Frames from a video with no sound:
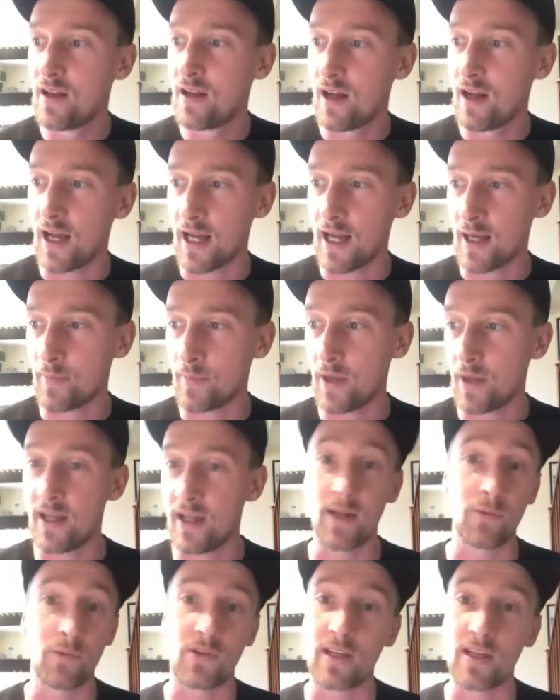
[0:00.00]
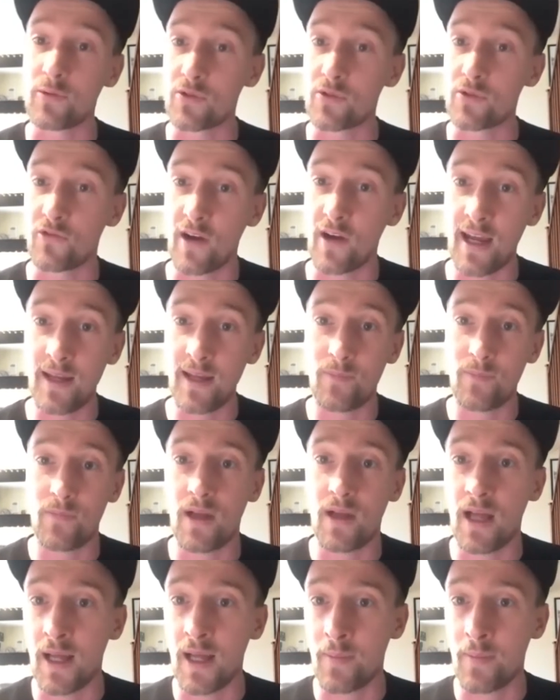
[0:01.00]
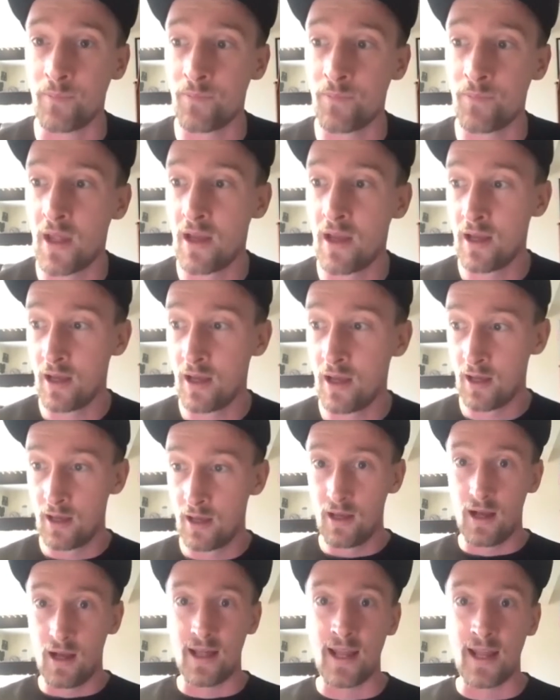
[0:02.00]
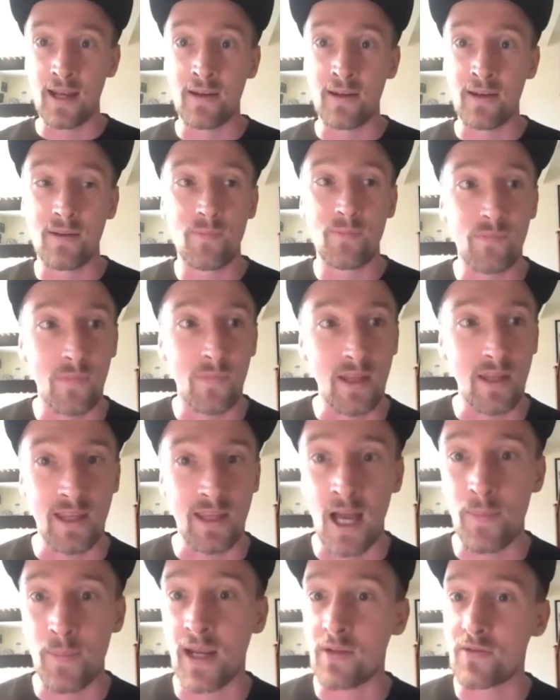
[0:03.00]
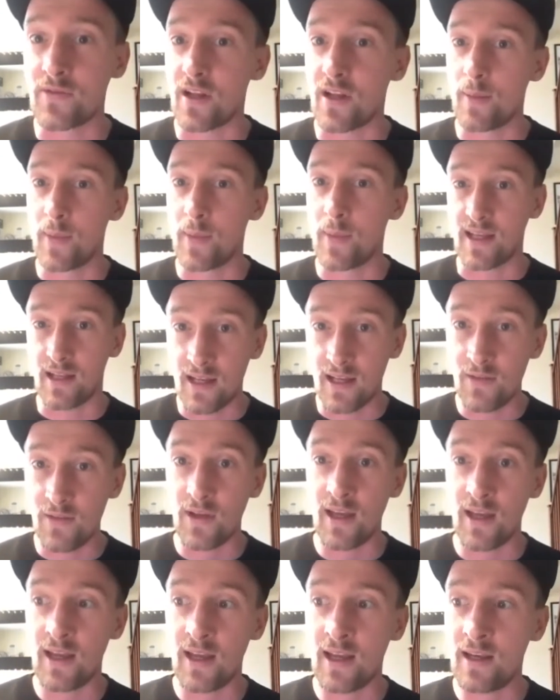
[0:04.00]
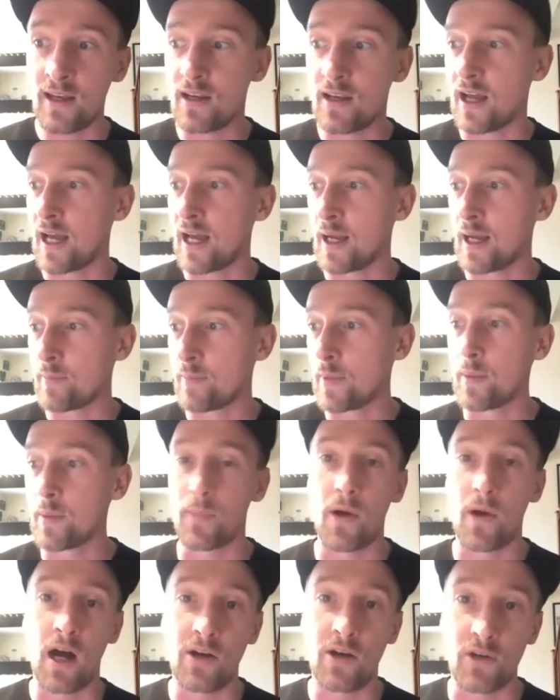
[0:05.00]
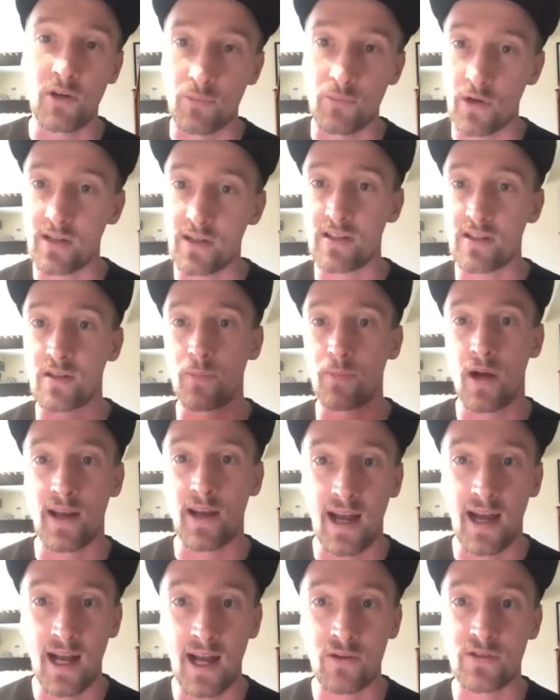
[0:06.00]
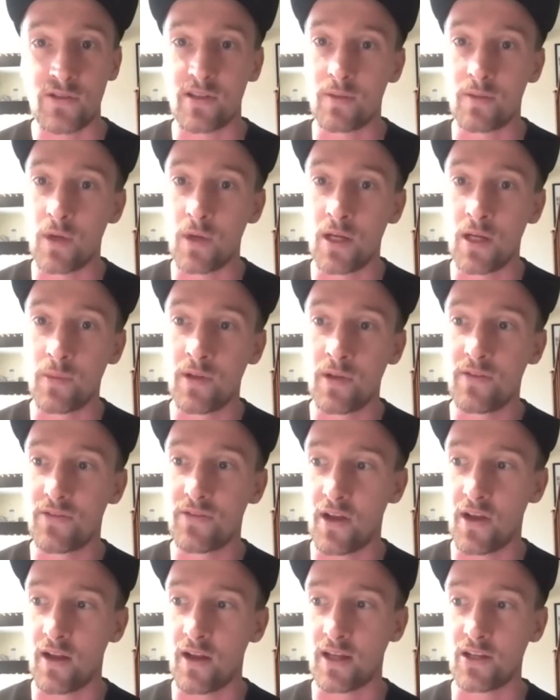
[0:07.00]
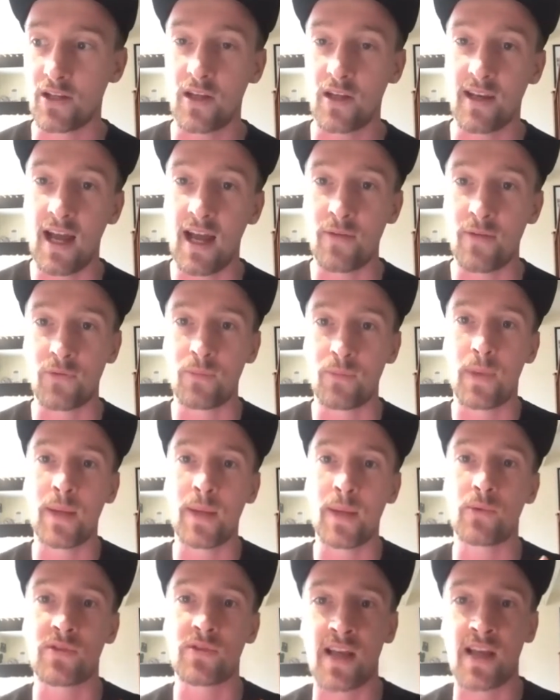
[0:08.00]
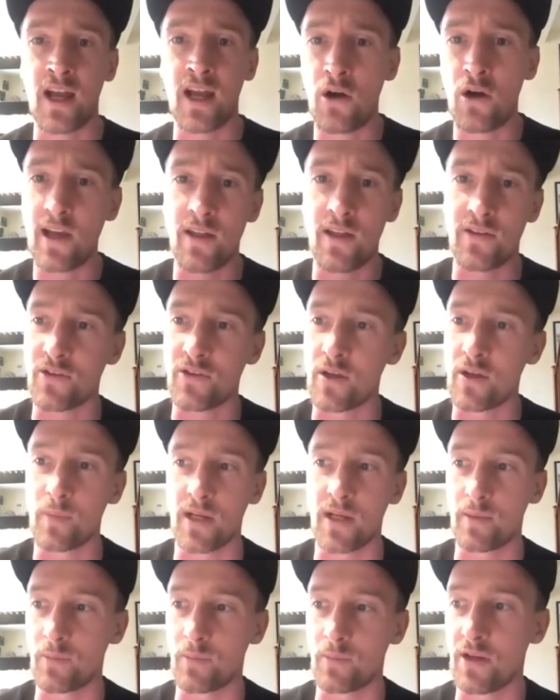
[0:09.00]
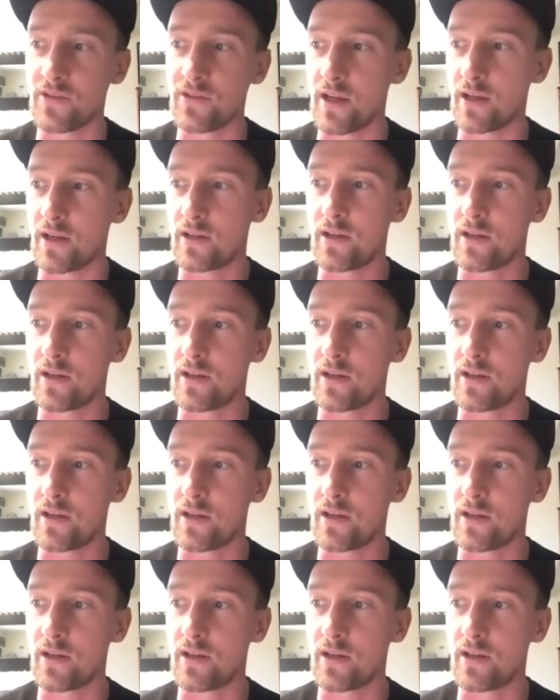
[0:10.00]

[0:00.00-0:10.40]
And it was great. Been able to like make a living. Me and my partner in the process of buying a house at the moment. So like you can have, and people say, oh yeah, there's no money in music.